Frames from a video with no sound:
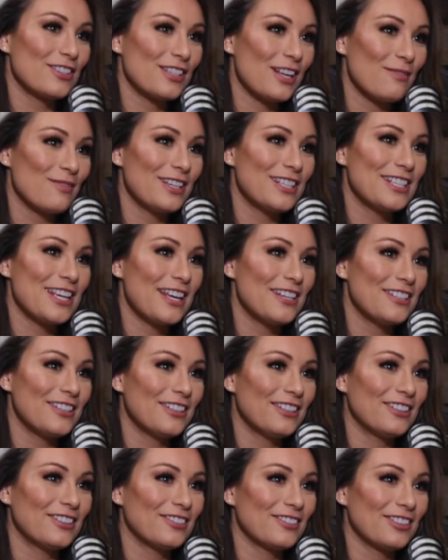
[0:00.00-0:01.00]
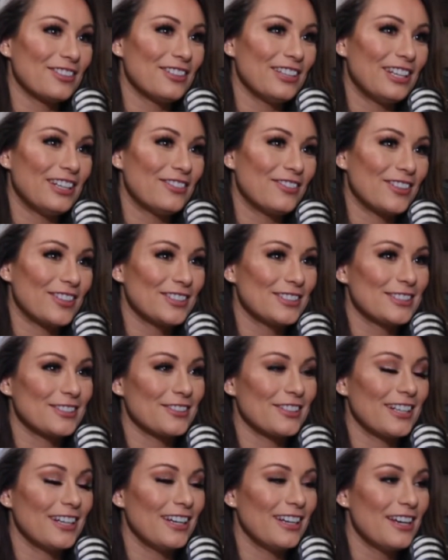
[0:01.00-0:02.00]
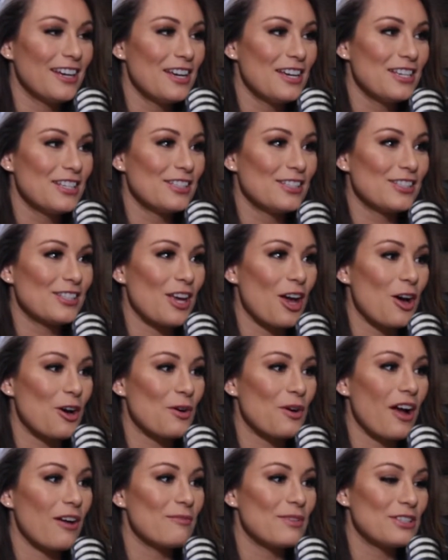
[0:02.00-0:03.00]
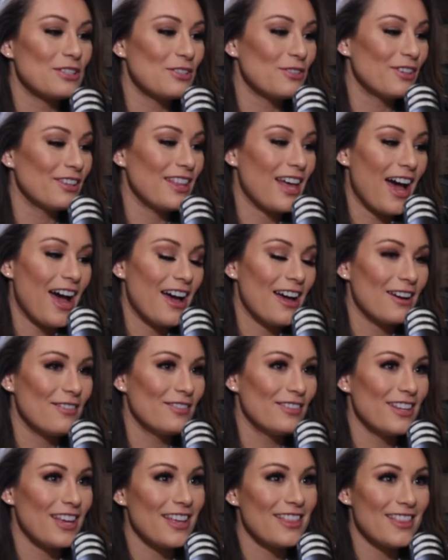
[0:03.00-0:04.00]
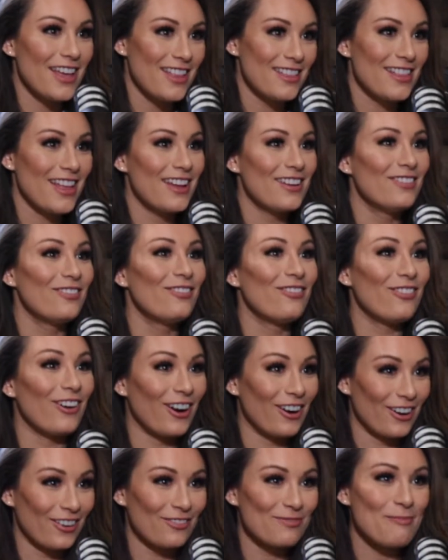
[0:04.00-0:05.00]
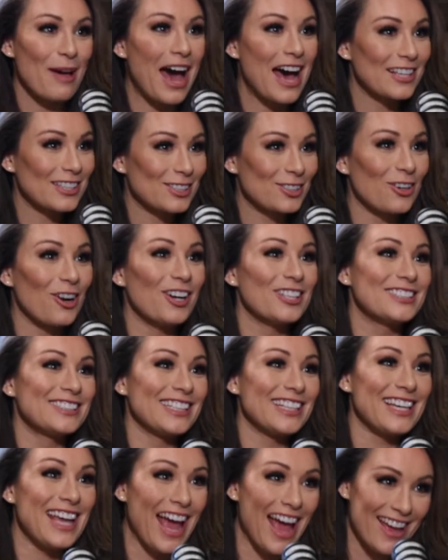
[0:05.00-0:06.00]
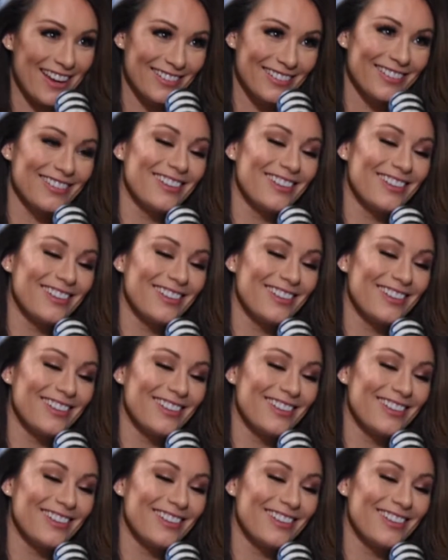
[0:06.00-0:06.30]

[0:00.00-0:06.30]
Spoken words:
It was my 10-year little anniversary. So I've been doing that, and then our paths crossed again.